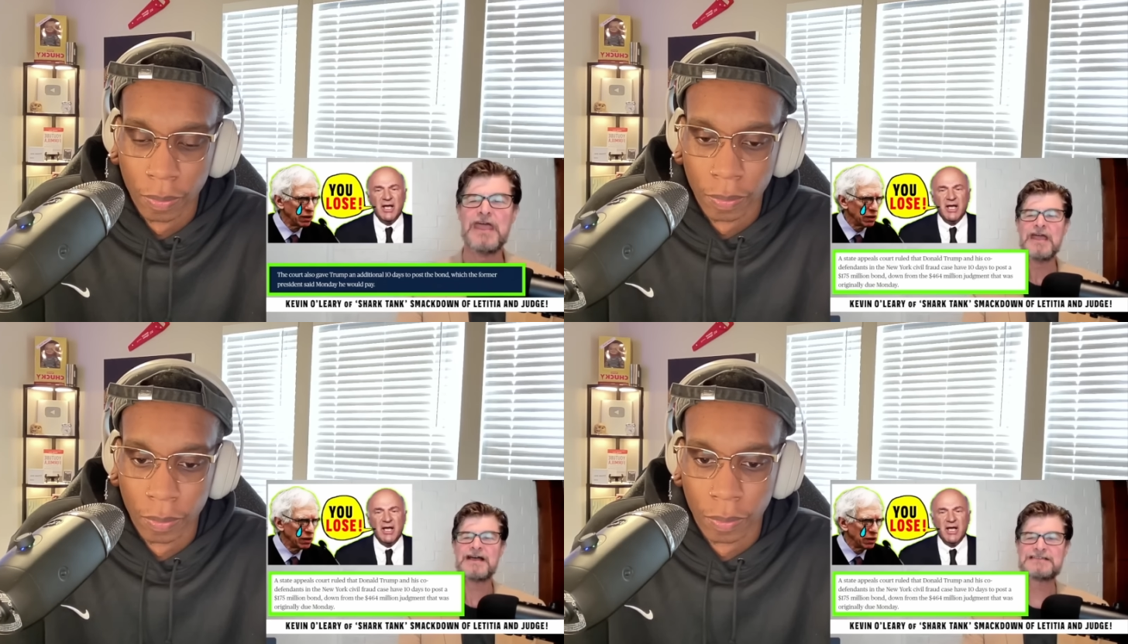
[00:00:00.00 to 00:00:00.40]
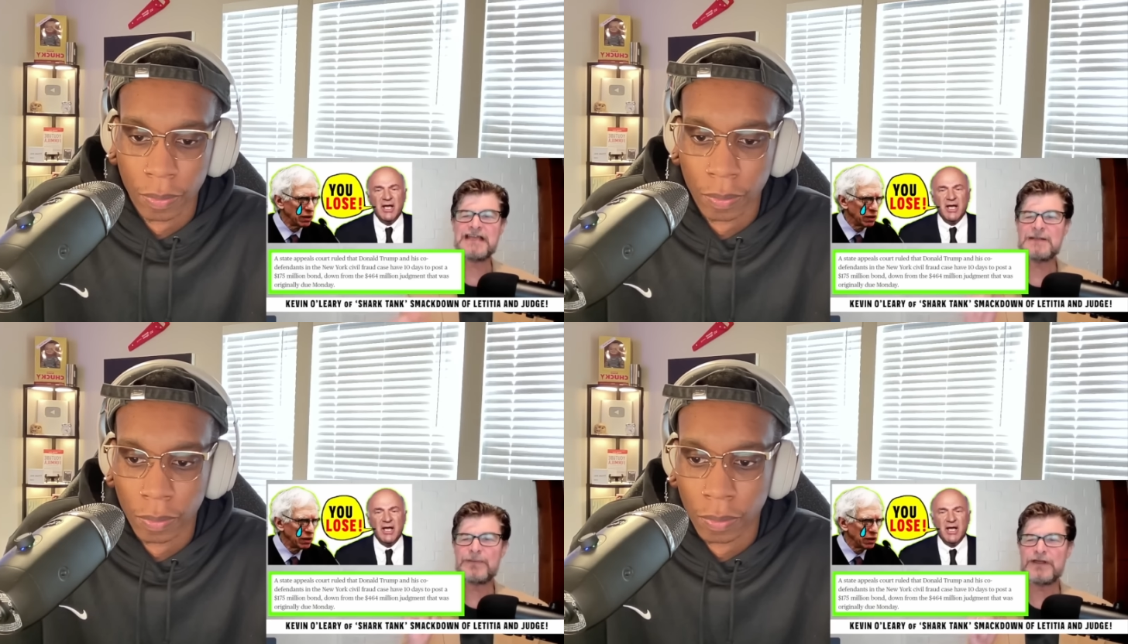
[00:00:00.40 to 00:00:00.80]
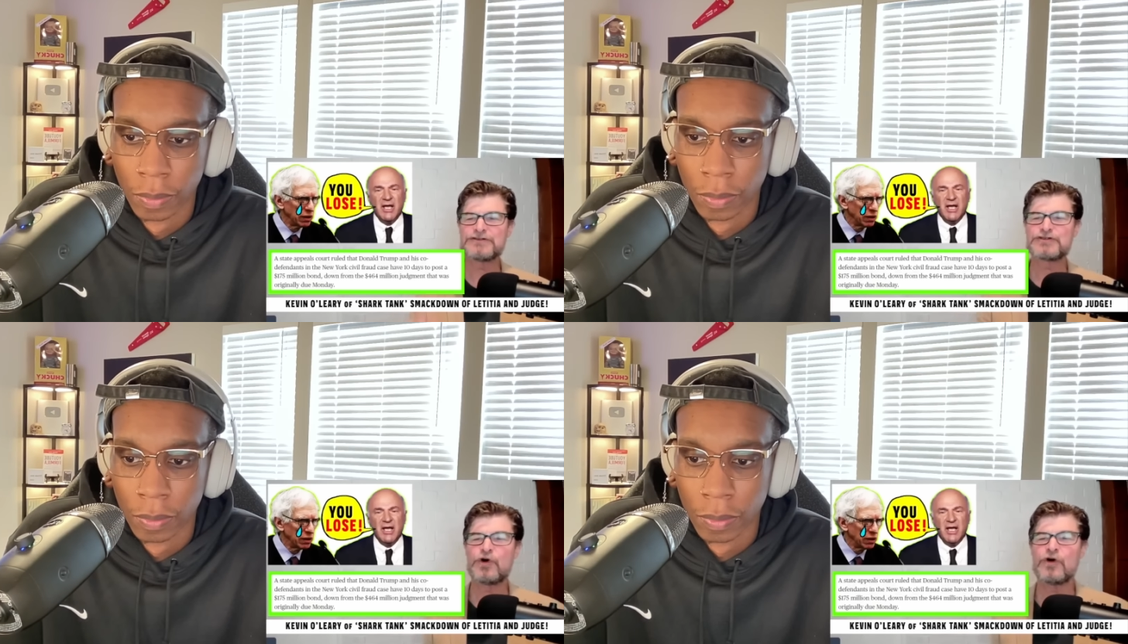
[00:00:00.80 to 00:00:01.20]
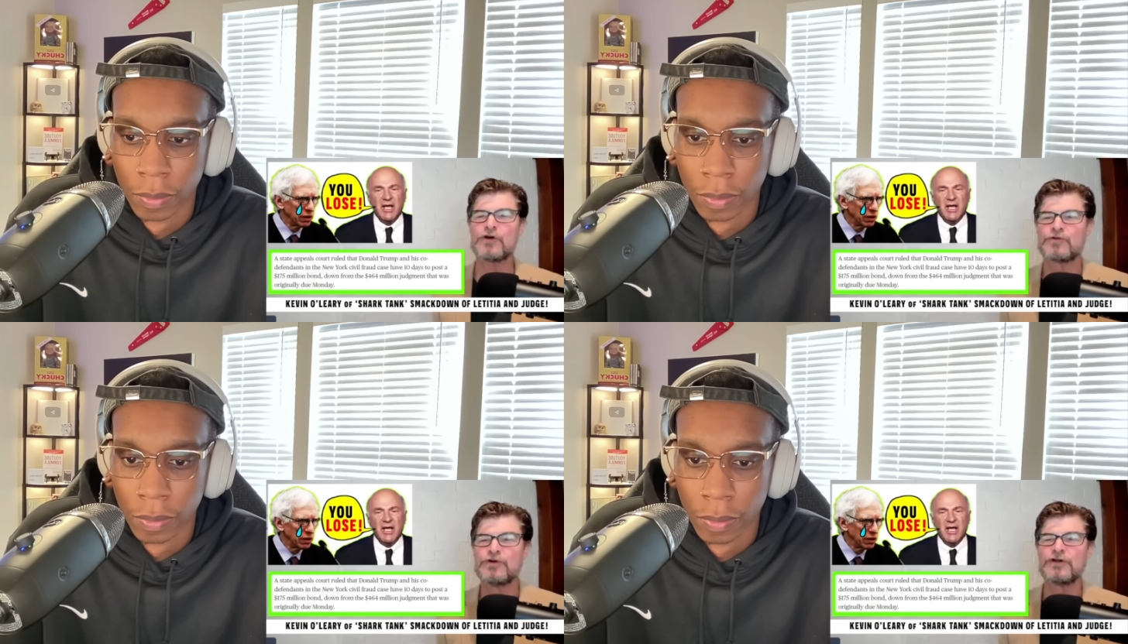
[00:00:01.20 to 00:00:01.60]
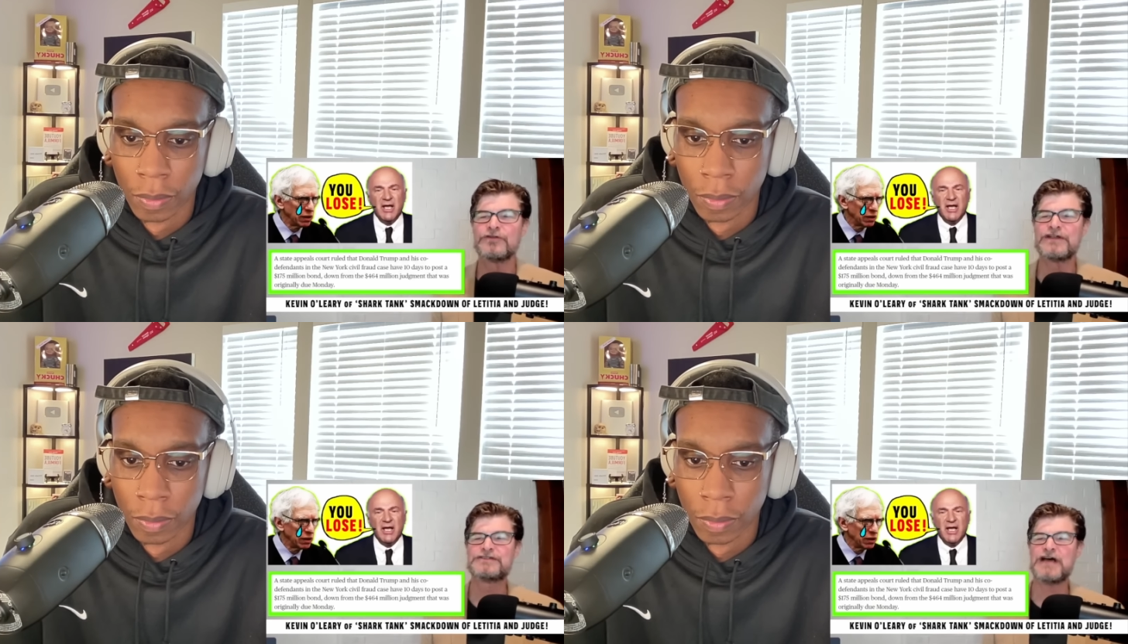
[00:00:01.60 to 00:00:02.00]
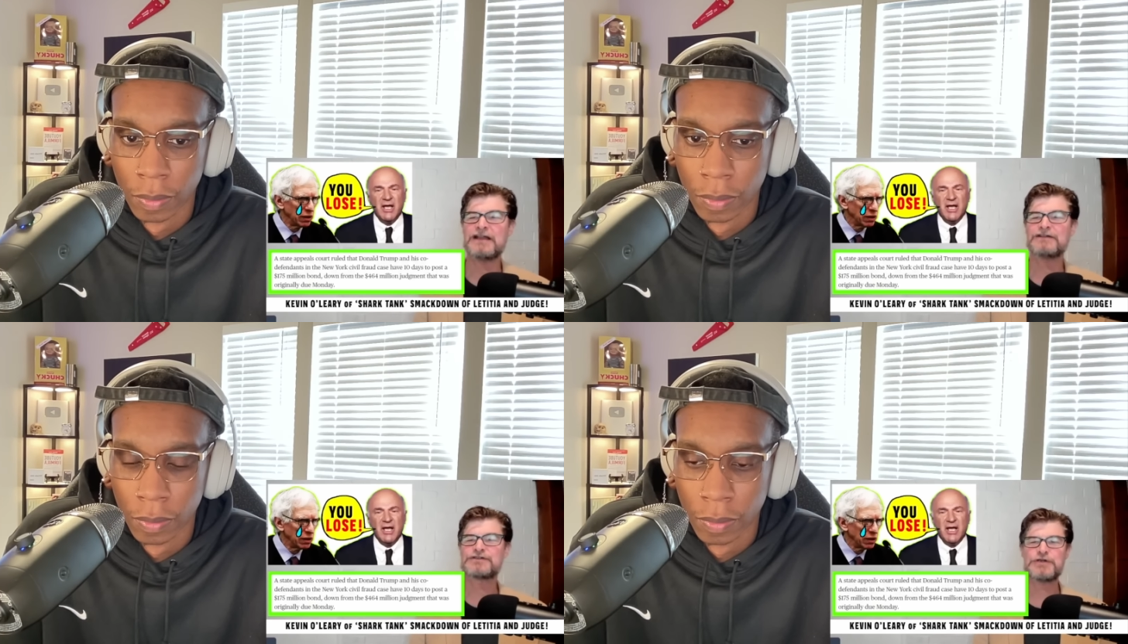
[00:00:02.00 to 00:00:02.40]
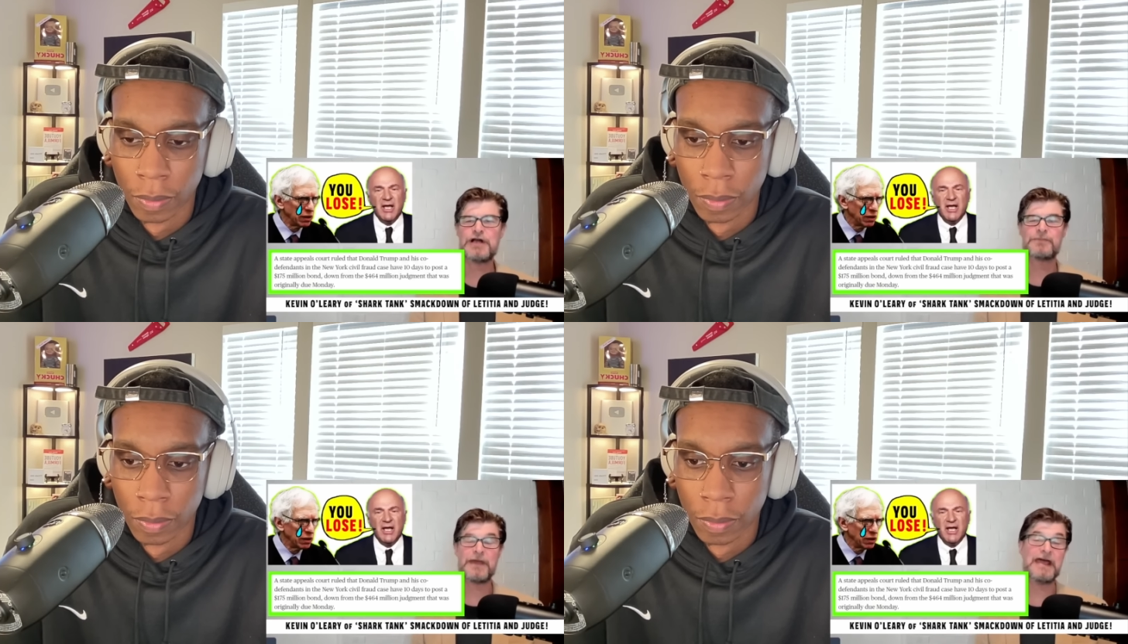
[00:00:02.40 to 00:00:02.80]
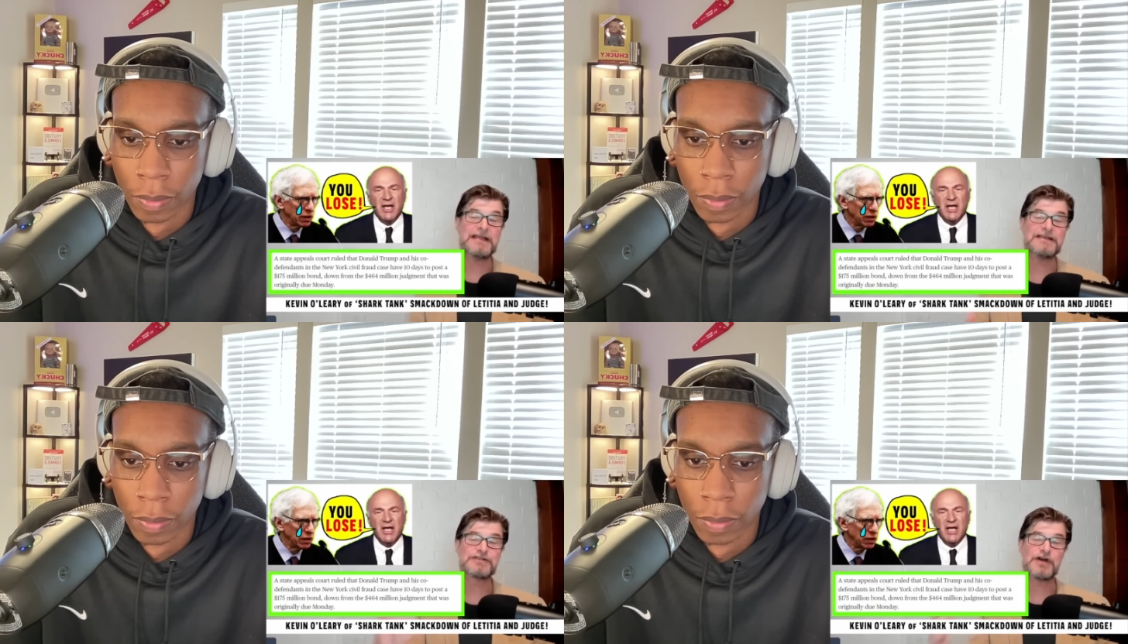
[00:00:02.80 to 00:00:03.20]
Speaker 1: A state appeals court ruled that Donald Trump and his co